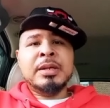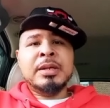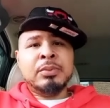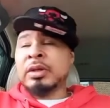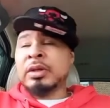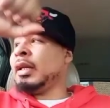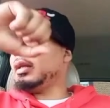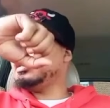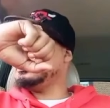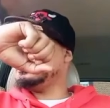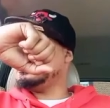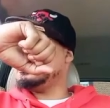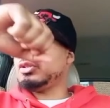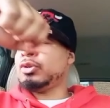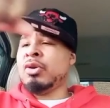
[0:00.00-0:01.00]
people think
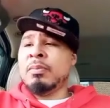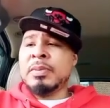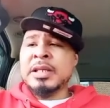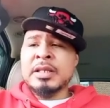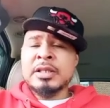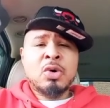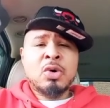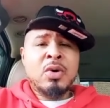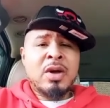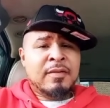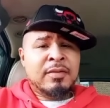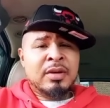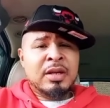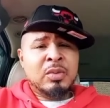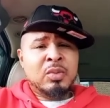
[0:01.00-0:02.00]
is going to be so
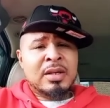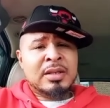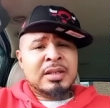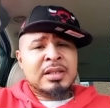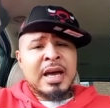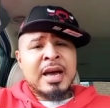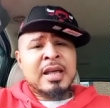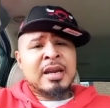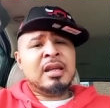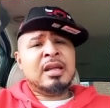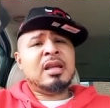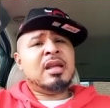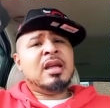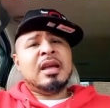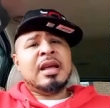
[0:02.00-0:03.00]
heavily one-sided.
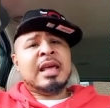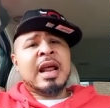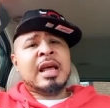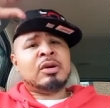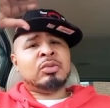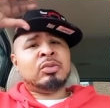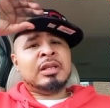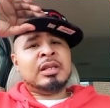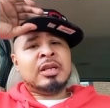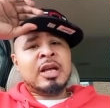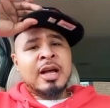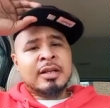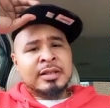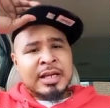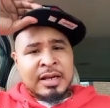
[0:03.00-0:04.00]
And I don't think
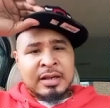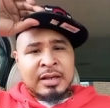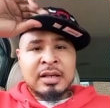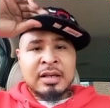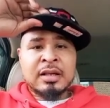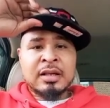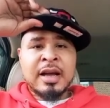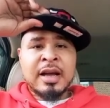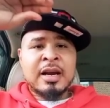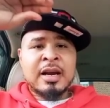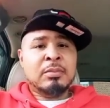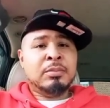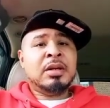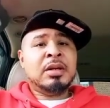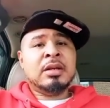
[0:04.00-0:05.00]
y'all taking into
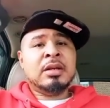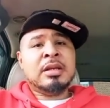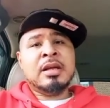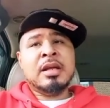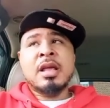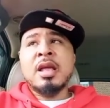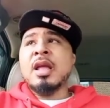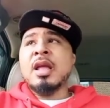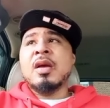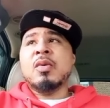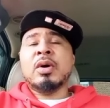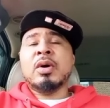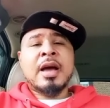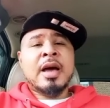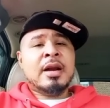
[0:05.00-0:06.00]
accountability
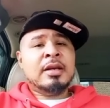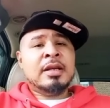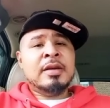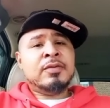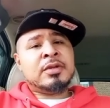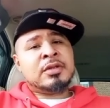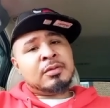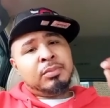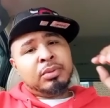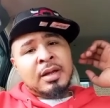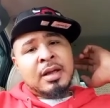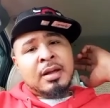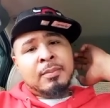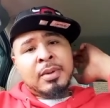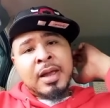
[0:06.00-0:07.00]
what kind of defensive
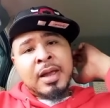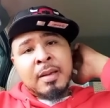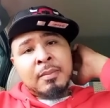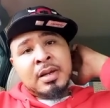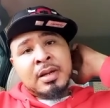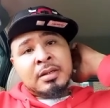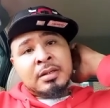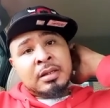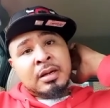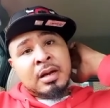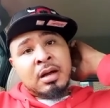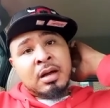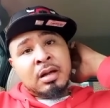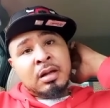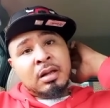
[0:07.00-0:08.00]
player Bam is and
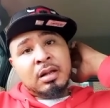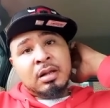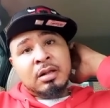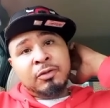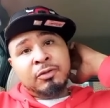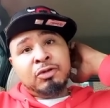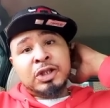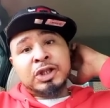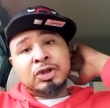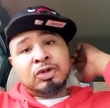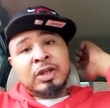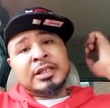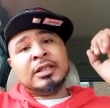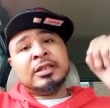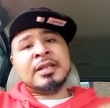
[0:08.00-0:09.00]
the
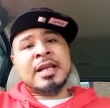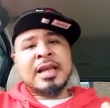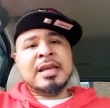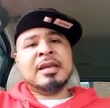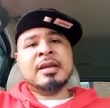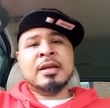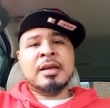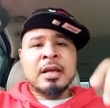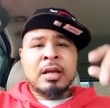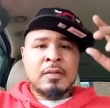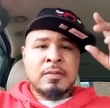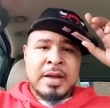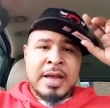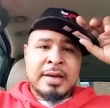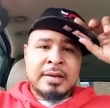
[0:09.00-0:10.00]
frustrations that he can
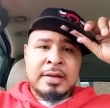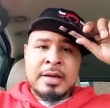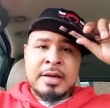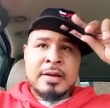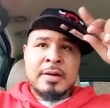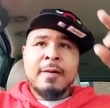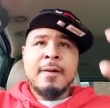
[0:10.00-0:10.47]
give AD